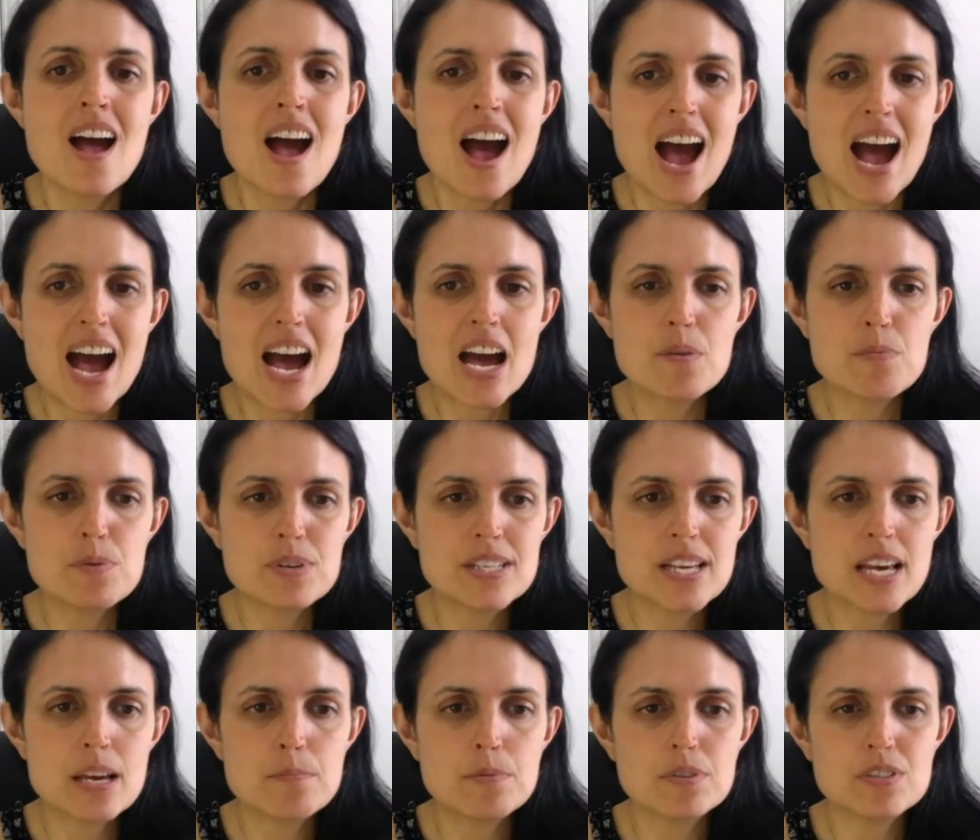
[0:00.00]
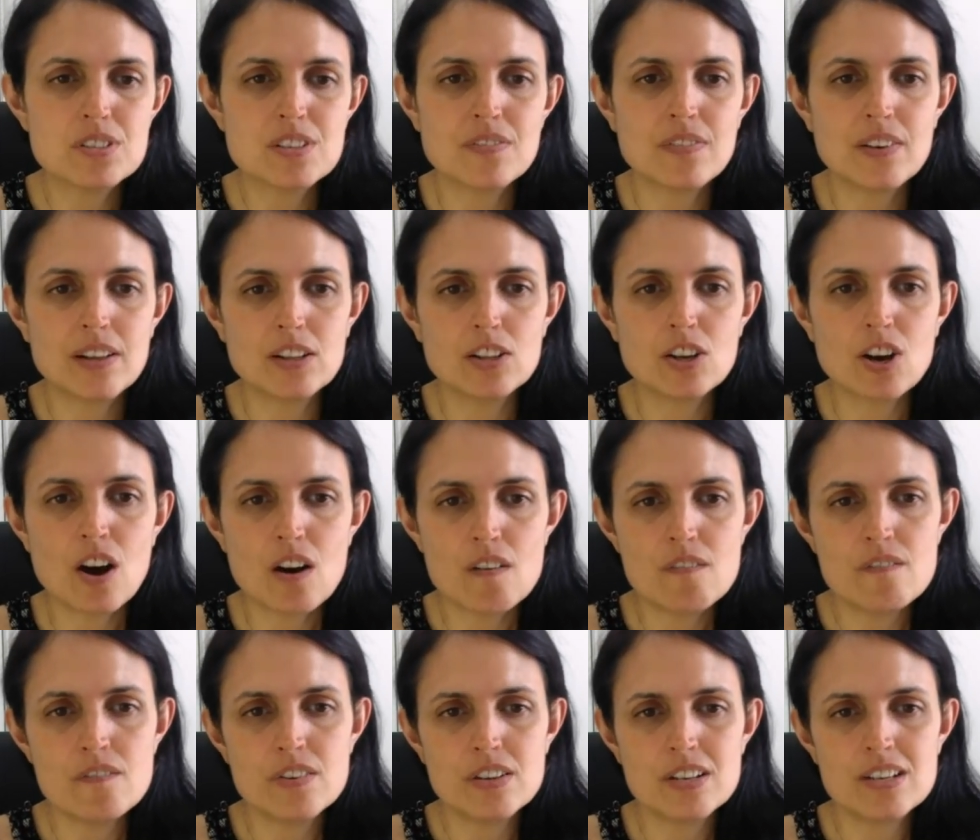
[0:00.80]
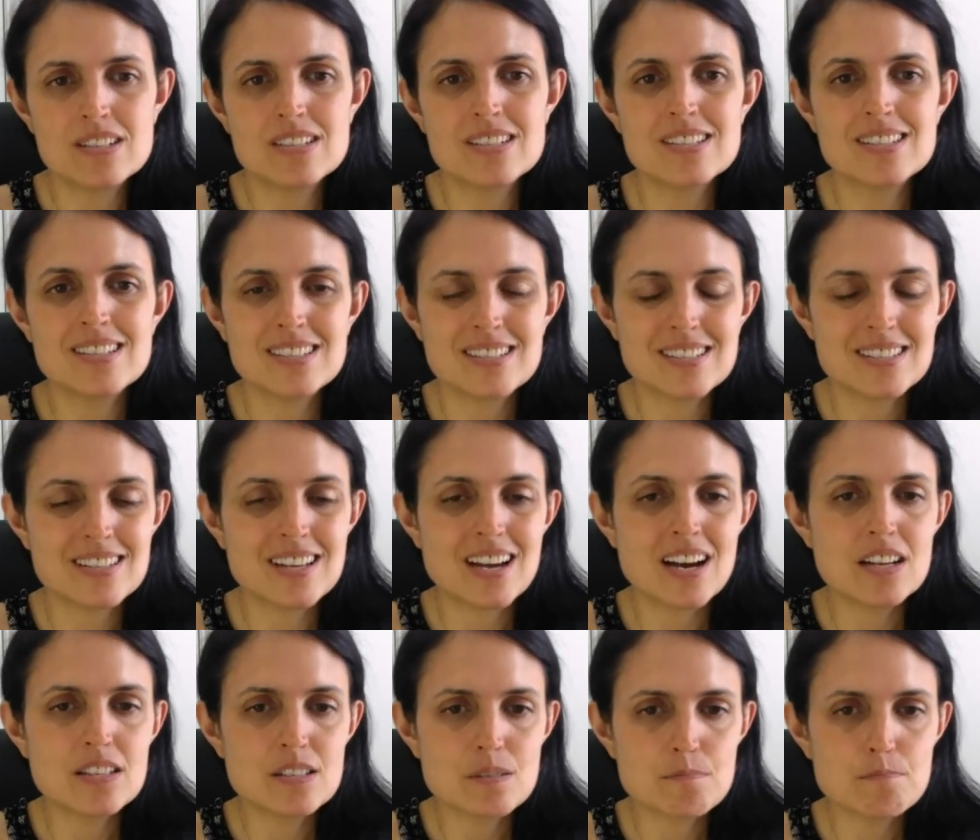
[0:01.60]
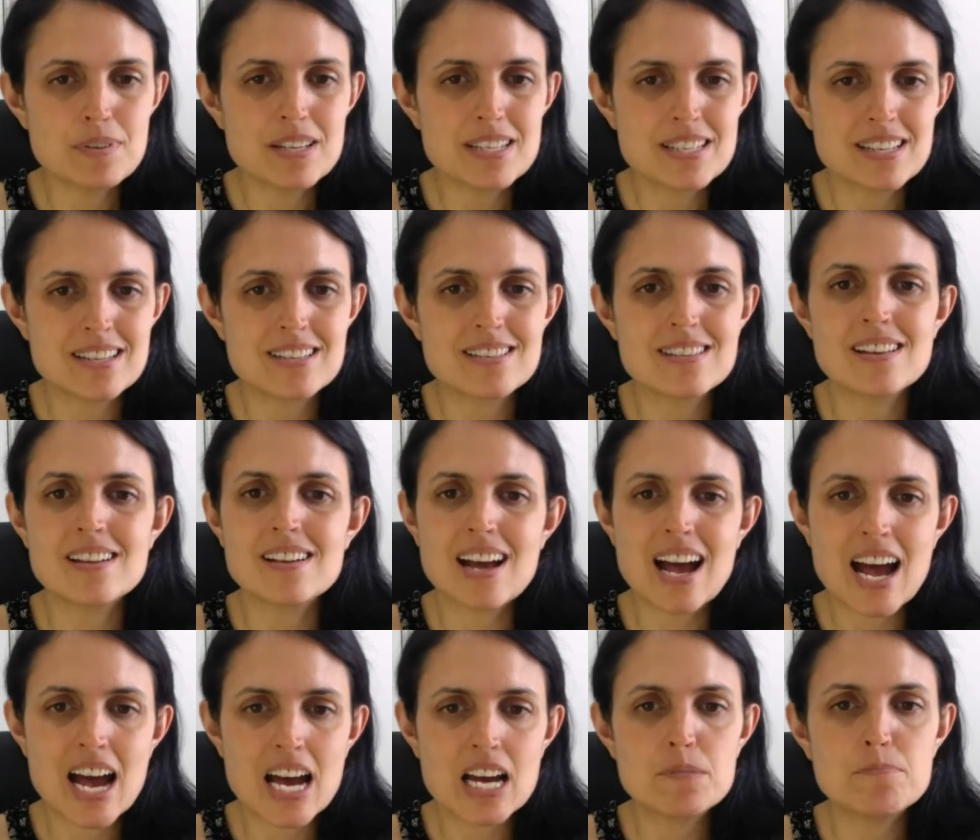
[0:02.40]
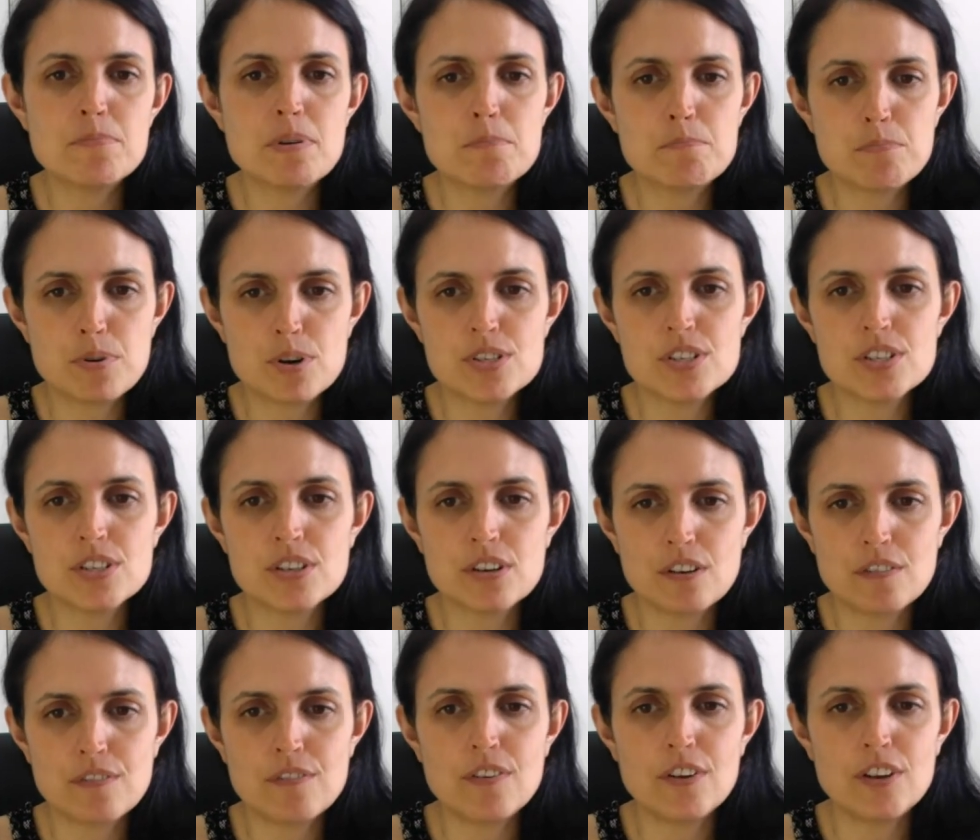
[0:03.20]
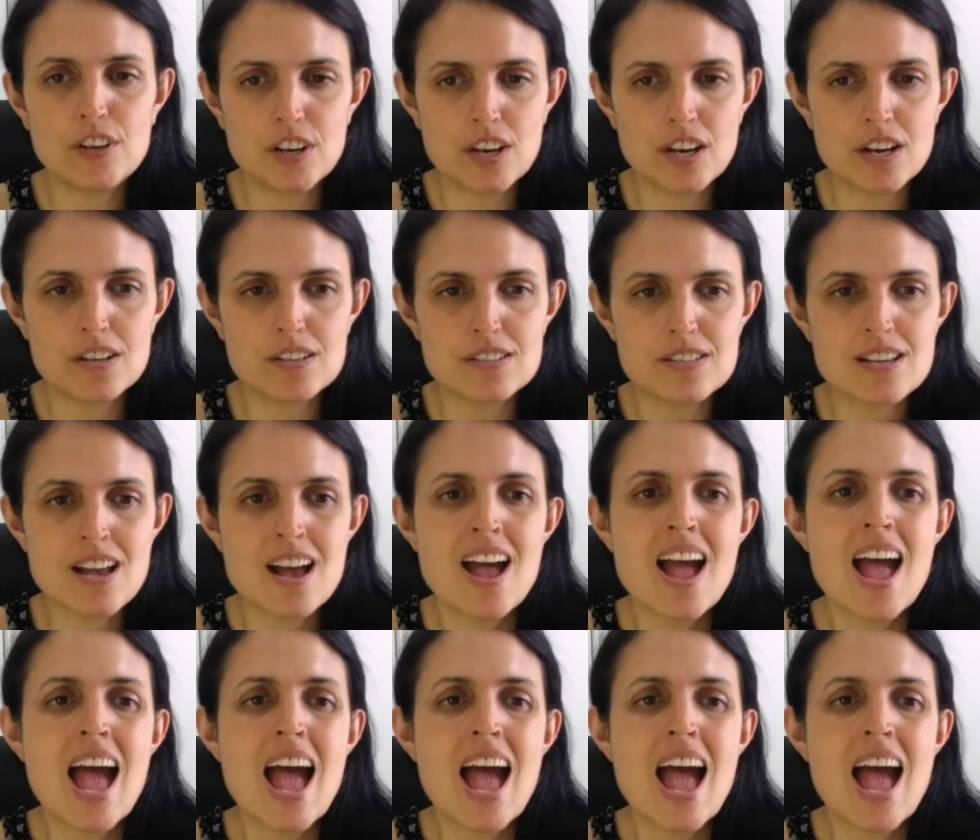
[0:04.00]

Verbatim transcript: I was able to feel confident to start a business that I'd been putting off for years